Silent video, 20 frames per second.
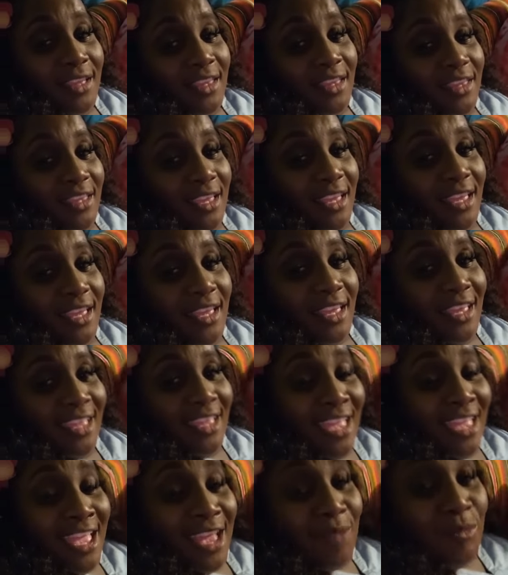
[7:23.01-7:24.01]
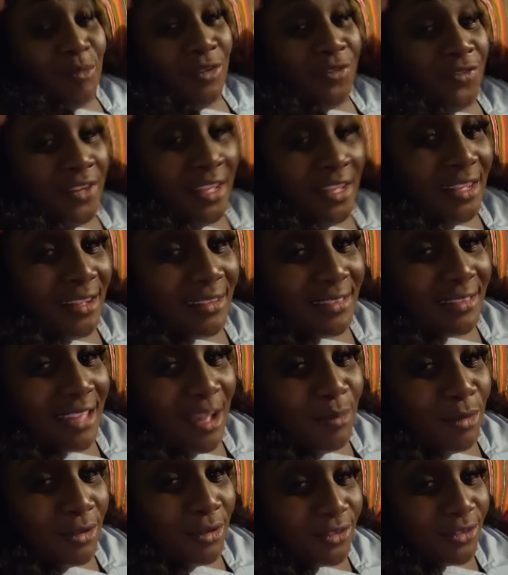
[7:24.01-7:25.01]
Yeah, Miss Phoenix,
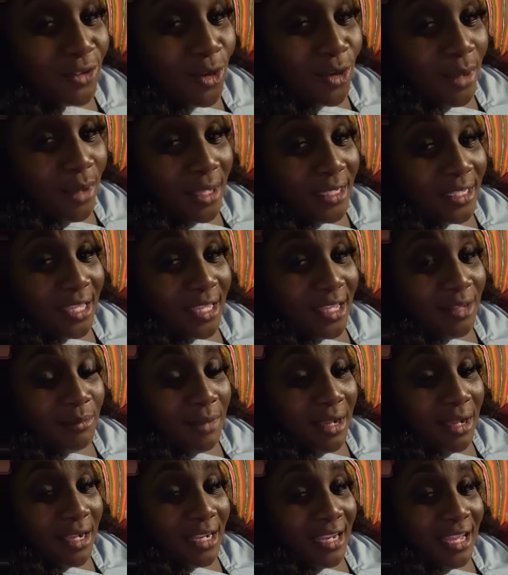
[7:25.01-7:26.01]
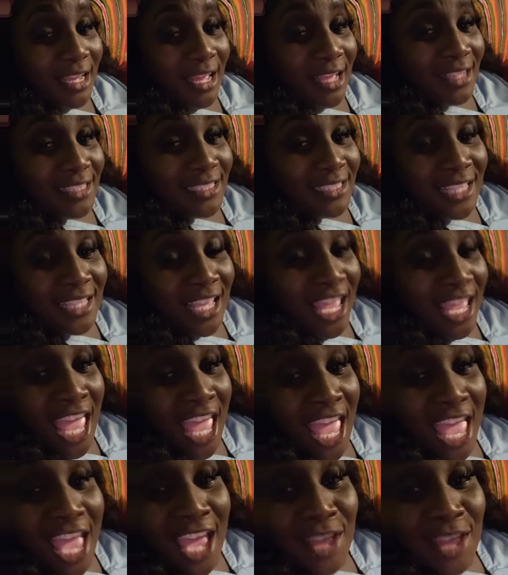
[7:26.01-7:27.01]
I must come and get my glass.
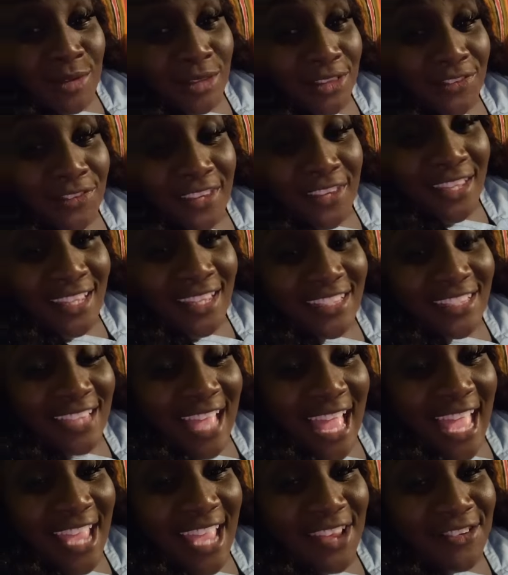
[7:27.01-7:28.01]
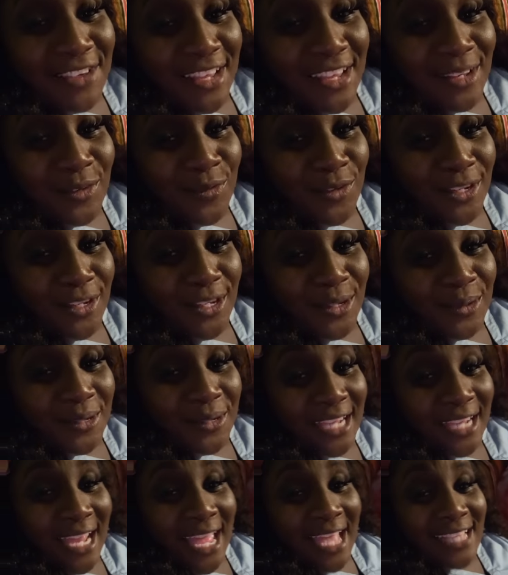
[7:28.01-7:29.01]
Miss Phoenix, I ain't ready for no
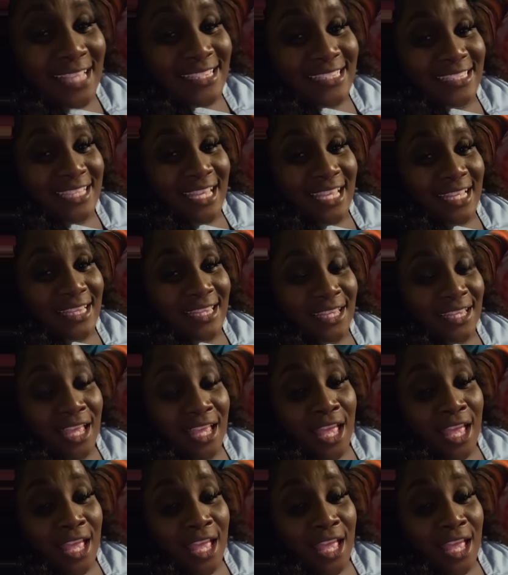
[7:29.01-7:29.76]
glass yet.